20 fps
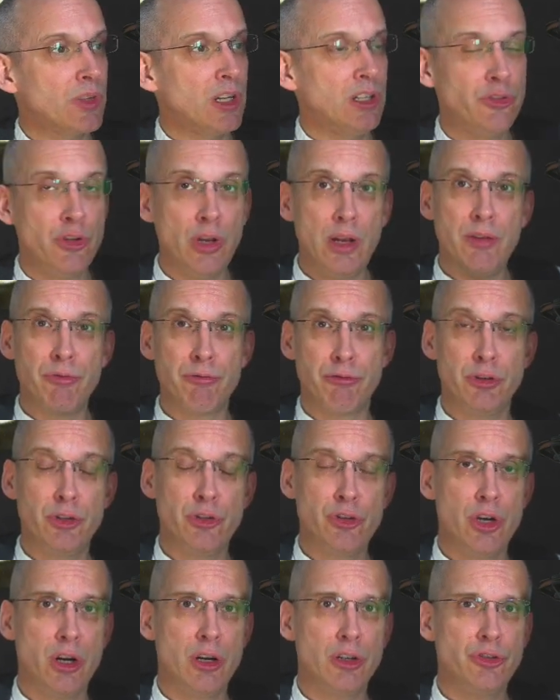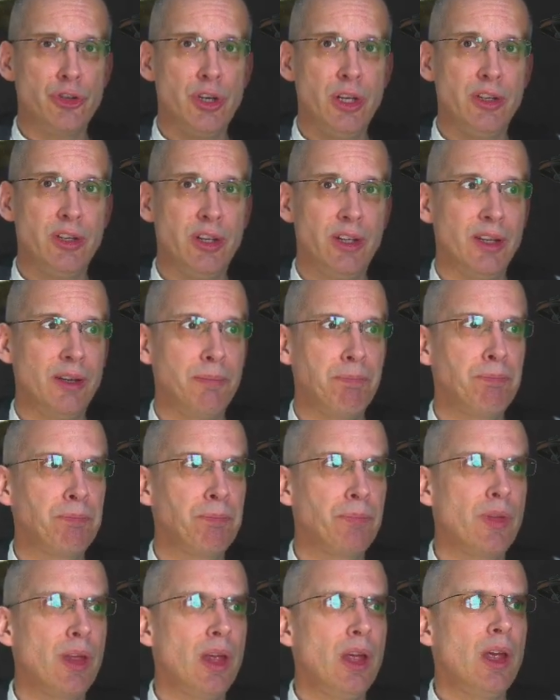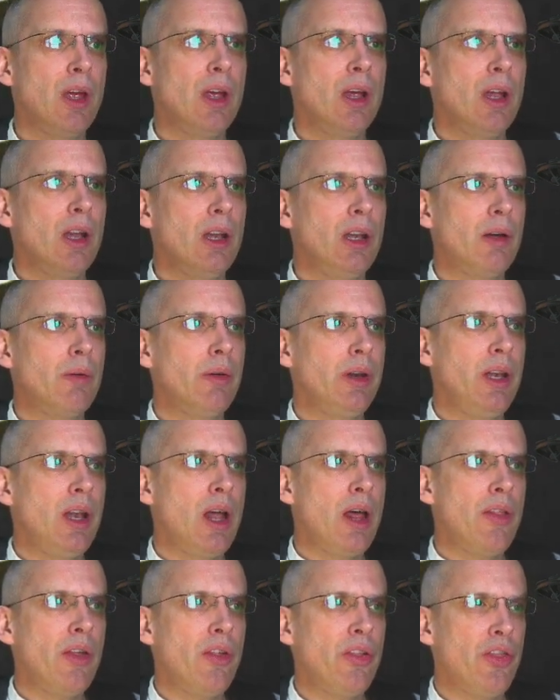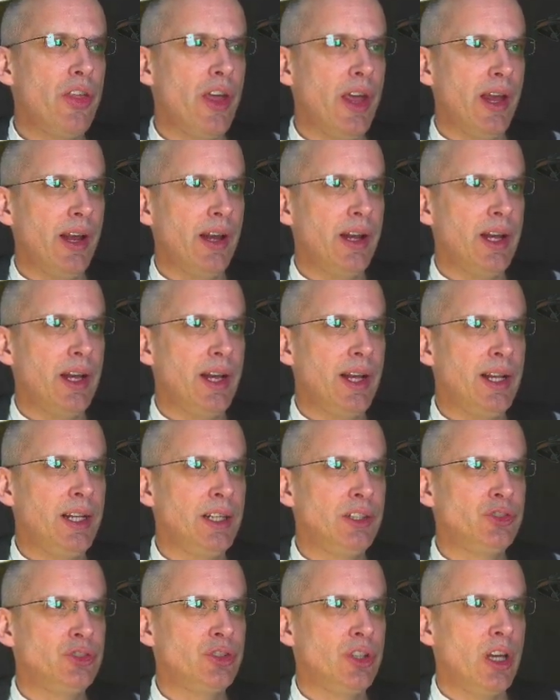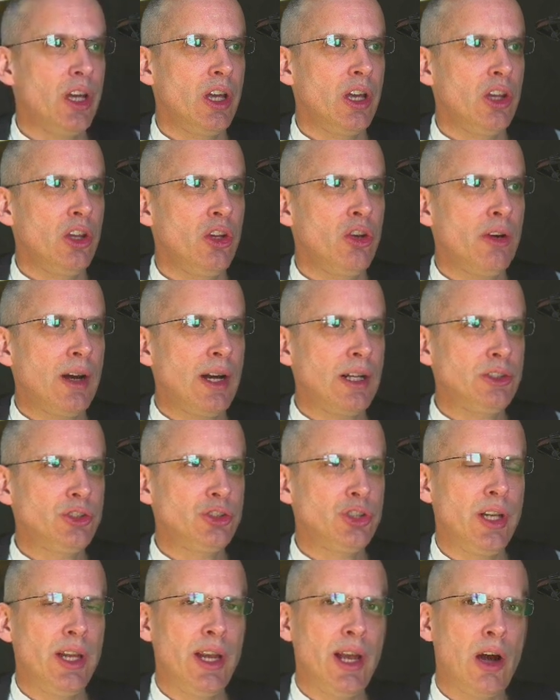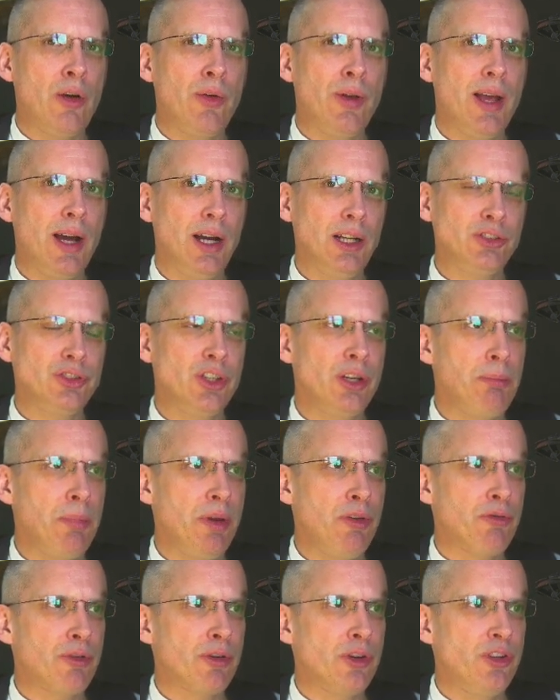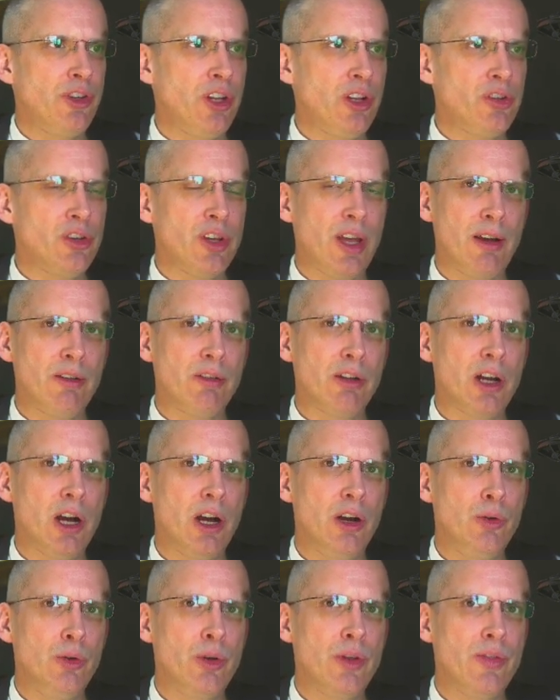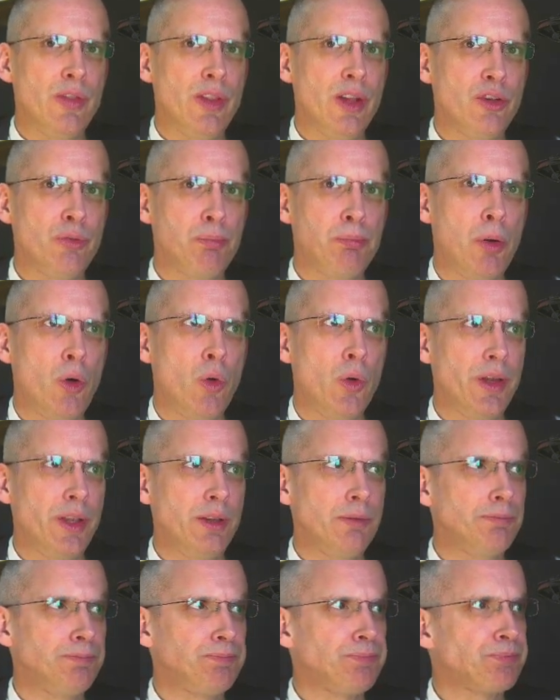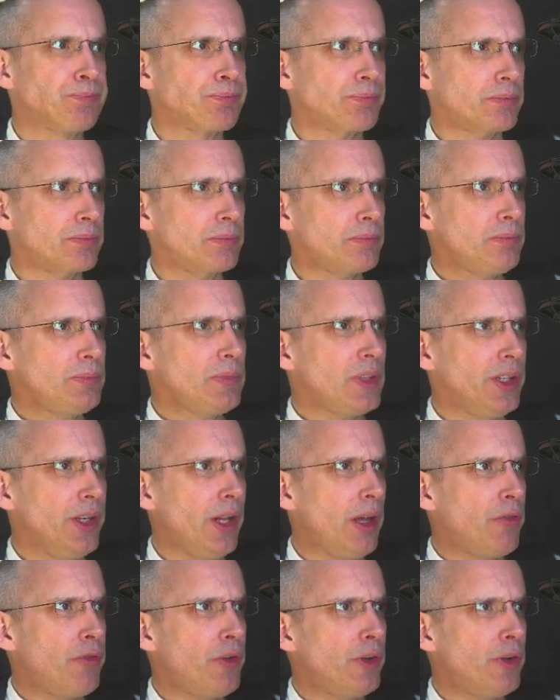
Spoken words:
delivery charge hitting them. Now, another thing is you're actually only asking me for a discount code at this point. Now, if